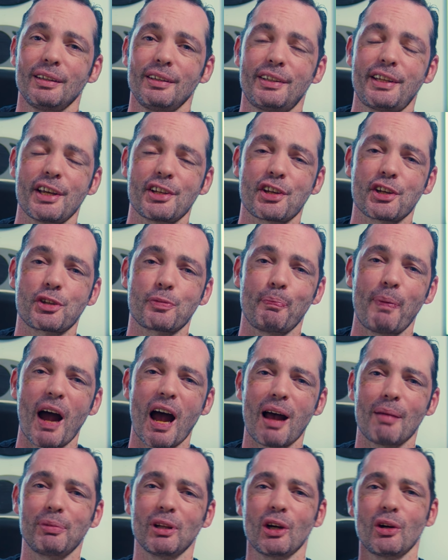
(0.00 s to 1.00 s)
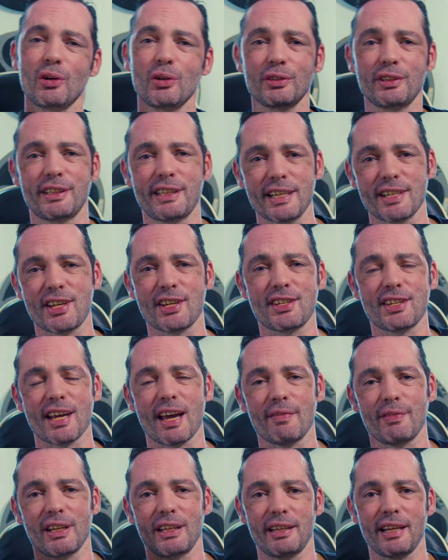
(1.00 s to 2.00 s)
This is Pablo, this is
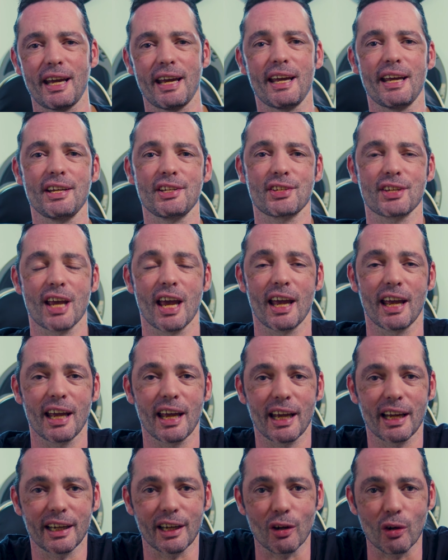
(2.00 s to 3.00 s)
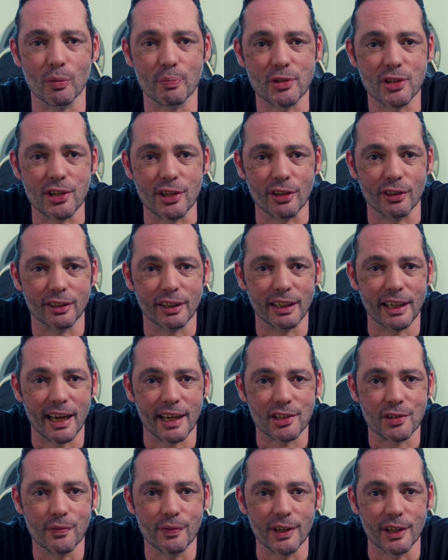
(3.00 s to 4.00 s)
7 days, and I hope to see you on the
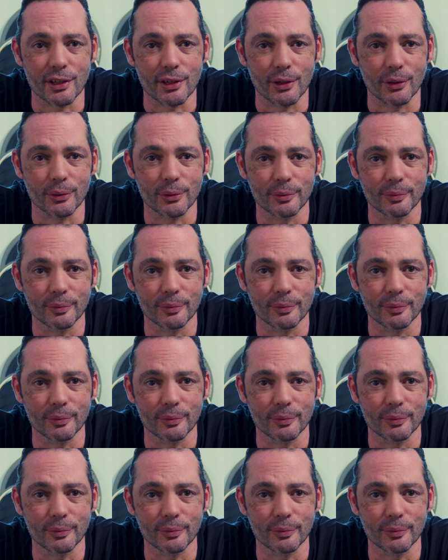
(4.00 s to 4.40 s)
next video.